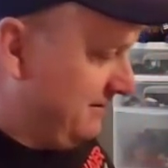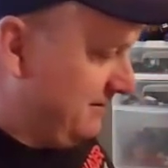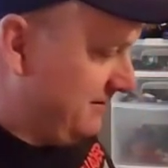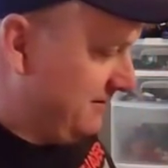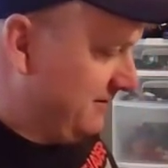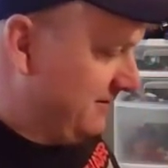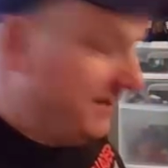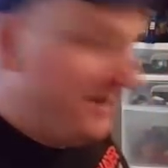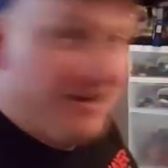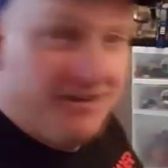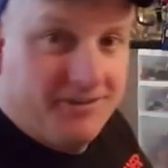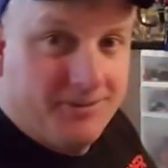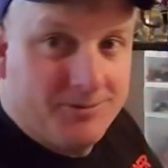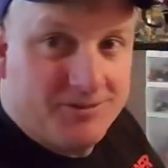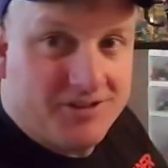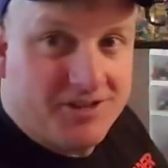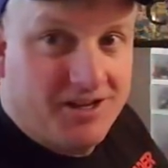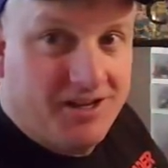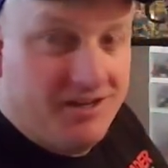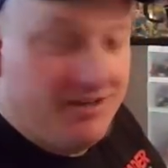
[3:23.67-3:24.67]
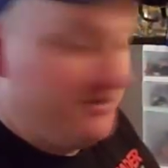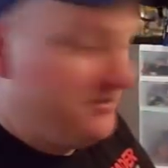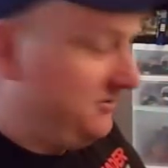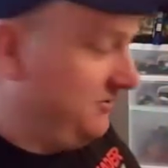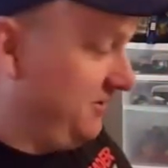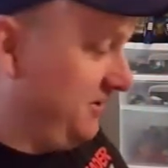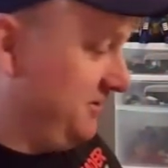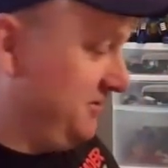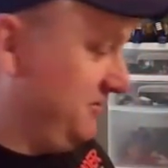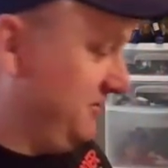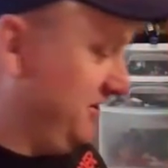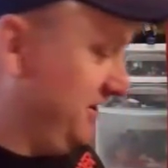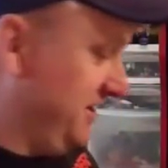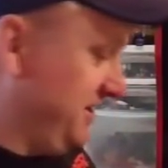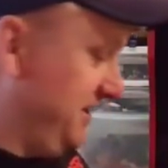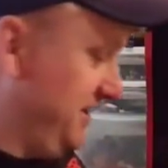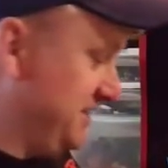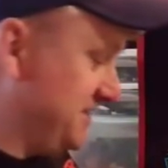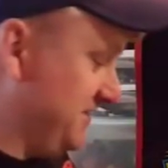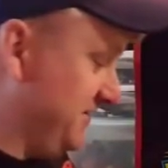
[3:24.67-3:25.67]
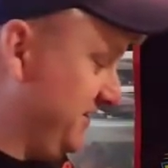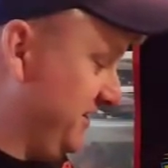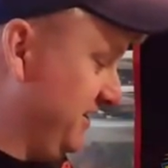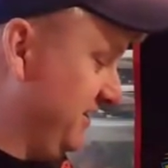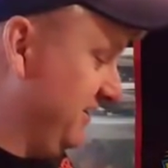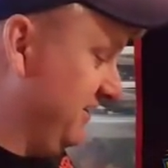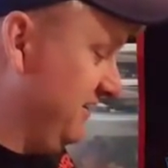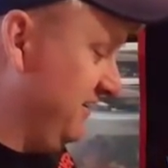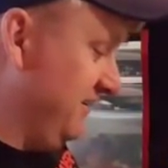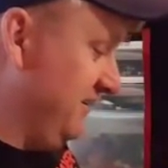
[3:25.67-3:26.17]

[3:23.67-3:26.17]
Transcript: Alrighty, so I'm just gonna do, undo the adhesive here.